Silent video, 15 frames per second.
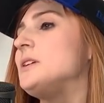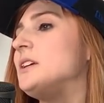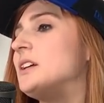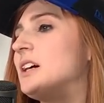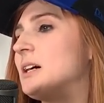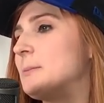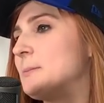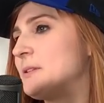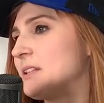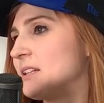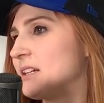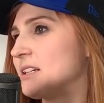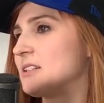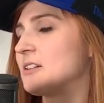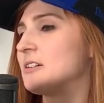meetups
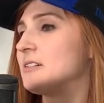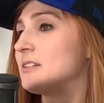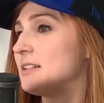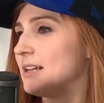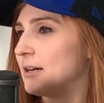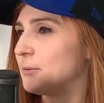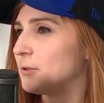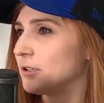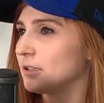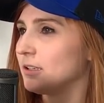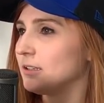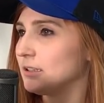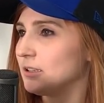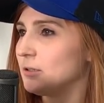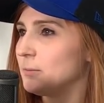and I started to network
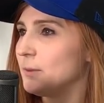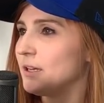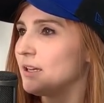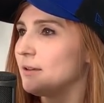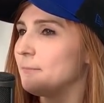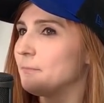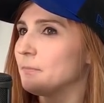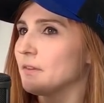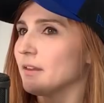a little bit.